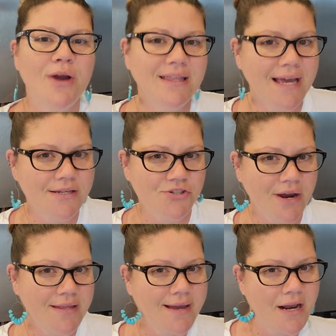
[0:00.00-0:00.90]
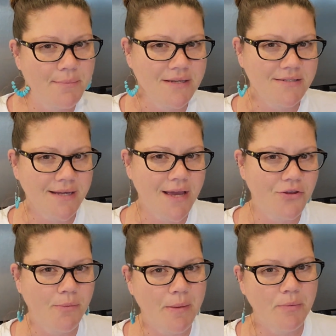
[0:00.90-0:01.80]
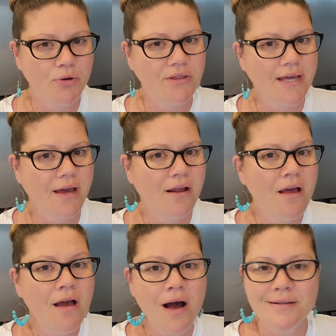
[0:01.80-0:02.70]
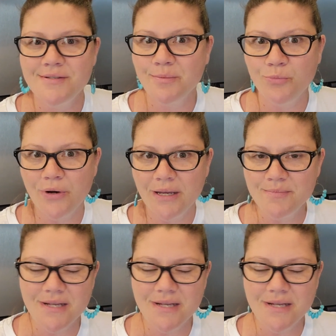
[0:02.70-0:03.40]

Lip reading: I'd like to try that kind of mixed together, maybe put that on some ribs.